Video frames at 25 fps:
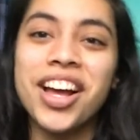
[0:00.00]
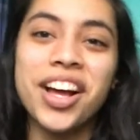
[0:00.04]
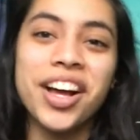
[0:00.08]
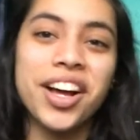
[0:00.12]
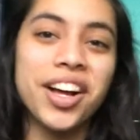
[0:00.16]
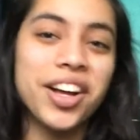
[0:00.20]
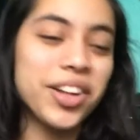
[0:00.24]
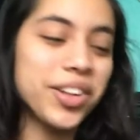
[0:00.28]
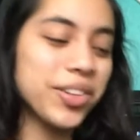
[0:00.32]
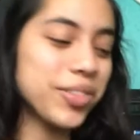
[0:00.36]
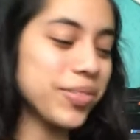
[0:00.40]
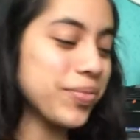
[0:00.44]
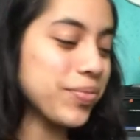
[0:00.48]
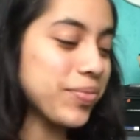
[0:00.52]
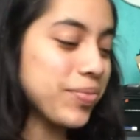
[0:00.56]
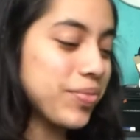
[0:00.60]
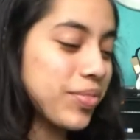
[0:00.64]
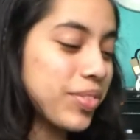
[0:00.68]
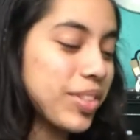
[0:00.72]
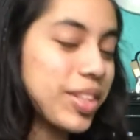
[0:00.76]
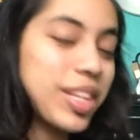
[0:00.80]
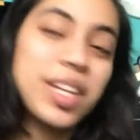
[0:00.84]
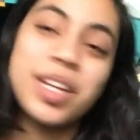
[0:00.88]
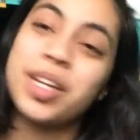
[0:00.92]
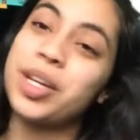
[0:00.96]

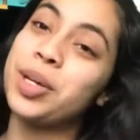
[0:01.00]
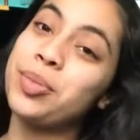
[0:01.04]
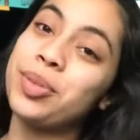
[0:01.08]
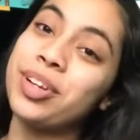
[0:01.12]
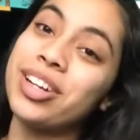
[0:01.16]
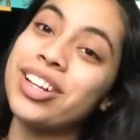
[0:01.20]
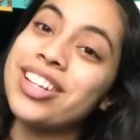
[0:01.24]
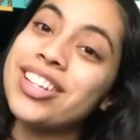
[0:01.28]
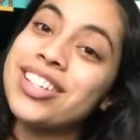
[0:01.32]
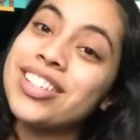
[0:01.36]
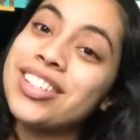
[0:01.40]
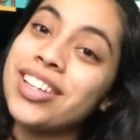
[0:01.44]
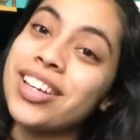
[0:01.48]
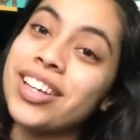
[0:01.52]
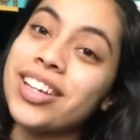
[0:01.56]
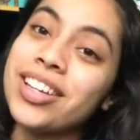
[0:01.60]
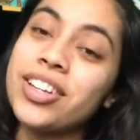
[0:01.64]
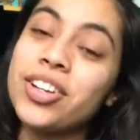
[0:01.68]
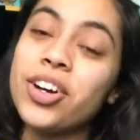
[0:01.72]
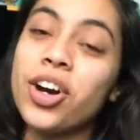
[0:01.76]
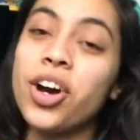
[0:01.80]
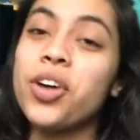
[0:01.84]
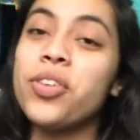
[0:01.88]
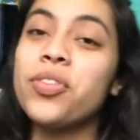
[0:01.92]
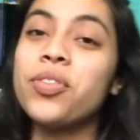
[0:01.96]
But
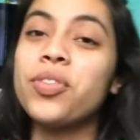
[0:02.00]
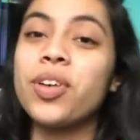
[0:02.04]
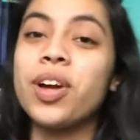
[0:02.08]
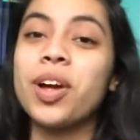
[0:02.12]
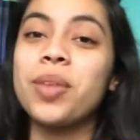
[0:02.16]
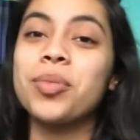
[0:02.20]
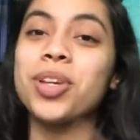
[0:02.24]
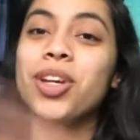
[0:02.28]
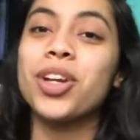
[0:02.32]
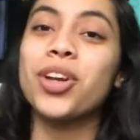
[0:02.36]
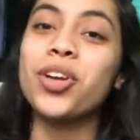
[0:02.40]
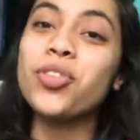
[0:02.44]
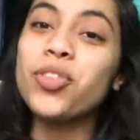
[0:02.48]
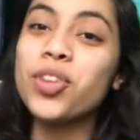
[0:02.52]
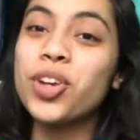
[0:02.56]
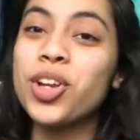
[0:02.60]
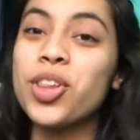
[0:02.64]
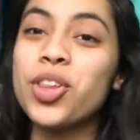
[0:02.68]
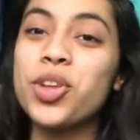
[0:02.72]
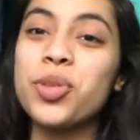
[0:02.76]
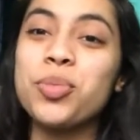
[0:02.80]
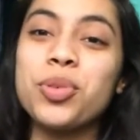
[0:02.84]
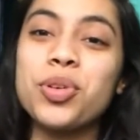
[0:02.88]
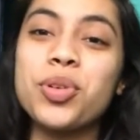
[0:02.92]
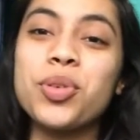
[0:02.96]
second off, I'm here for
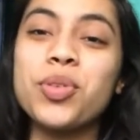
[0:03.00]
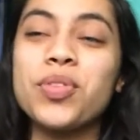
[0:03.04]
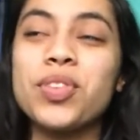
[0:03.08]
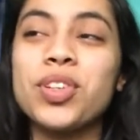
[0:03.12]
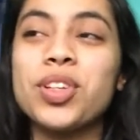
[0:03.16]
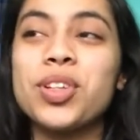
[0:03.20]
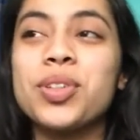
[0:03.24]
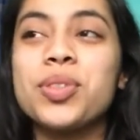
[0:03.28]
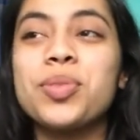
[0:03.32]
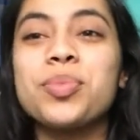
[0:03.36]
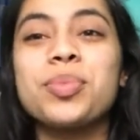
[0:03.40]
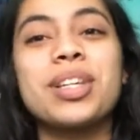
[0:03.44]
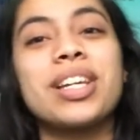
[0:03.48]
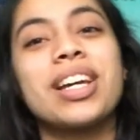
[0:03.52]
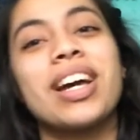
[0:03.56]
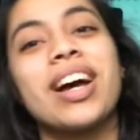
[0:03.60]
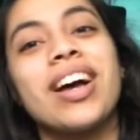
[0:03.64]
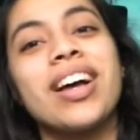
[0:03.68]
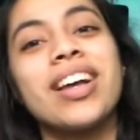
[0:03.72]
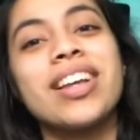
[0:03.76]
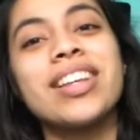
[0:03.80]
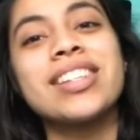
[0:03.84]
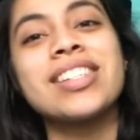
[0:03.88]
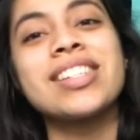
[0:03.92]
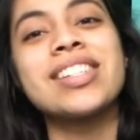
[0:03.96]
another book review
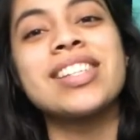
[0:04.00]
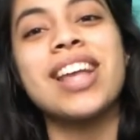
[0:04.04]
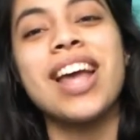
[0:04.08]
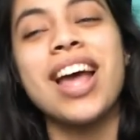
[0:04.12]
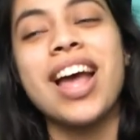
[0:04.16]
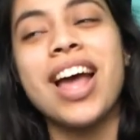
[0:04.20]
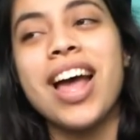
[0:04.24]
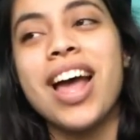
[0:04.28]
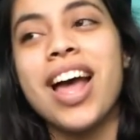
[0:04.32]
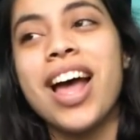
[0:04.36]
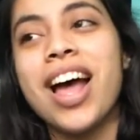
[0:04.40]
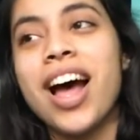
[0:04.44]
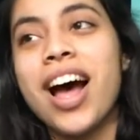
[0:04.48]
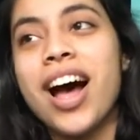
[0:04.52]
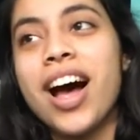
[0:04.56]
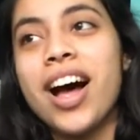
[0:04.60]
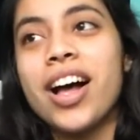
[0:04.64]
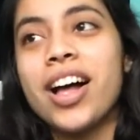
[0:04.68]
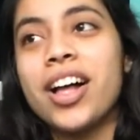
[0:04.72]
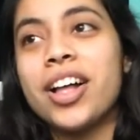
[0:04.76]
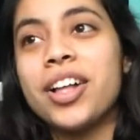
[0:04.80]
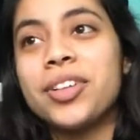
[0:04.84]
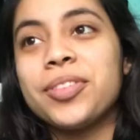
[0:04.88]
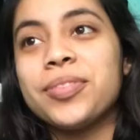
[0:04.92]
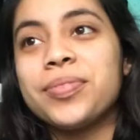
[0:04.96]
because
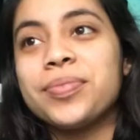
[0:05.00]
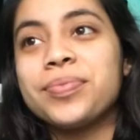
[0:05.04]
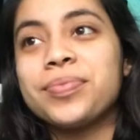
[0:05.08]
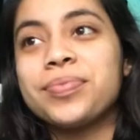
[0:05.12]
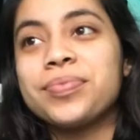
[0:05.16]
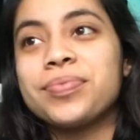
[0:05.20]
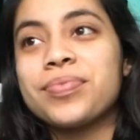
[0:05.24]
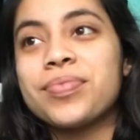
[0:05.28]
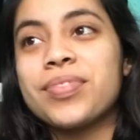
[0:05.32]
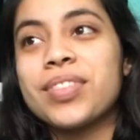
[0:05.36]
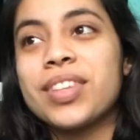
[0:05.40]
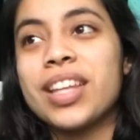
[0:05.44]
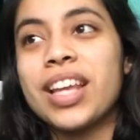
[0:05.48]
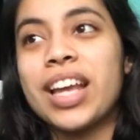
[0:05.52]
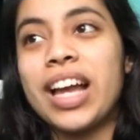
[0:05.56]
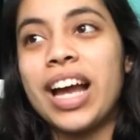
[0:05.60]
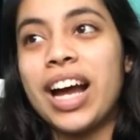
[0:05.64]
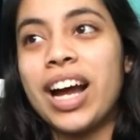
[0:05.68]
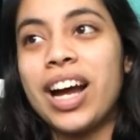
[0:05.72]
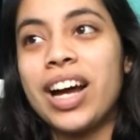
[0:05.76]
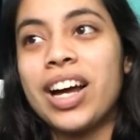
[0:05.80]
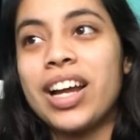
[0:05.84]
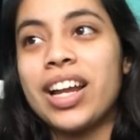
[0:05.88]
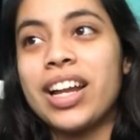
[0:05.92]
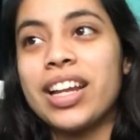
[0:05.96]

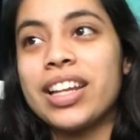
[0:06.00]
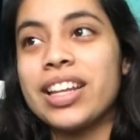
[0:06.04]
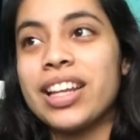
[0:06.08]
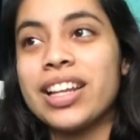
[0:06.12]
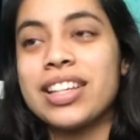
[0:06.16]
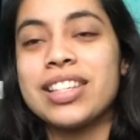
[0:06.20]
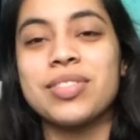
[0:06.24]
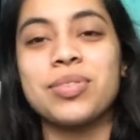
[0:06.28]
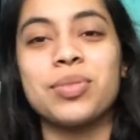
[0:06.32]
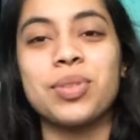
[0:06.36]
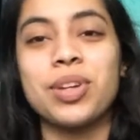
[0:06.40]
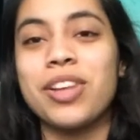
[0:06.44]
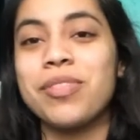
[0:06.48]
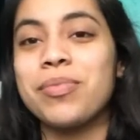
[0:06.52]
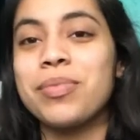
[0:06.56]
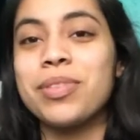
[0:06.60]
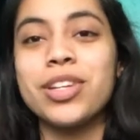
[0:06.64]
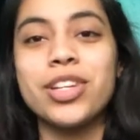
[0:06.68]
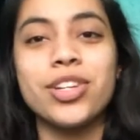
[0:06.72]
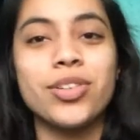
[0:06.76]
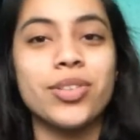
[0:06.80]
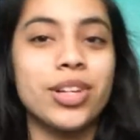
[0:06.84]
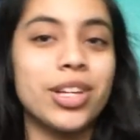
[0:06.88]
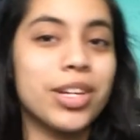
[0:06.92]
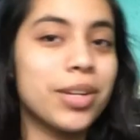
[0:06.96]
that's what I've
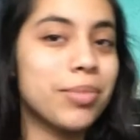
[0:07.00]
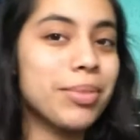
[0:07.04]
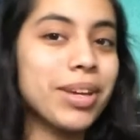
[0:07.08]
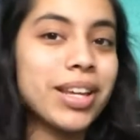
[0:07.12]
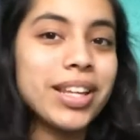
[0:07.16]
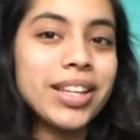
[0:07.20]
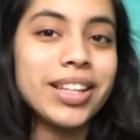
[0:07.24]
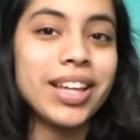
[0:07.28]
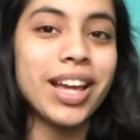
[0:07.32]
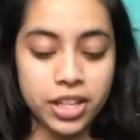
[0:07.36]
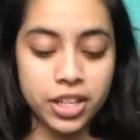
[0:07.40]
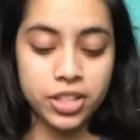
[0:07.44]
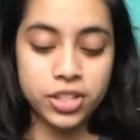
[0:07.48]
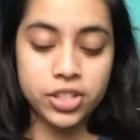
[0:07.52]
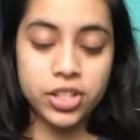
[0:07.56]
been doing mainly.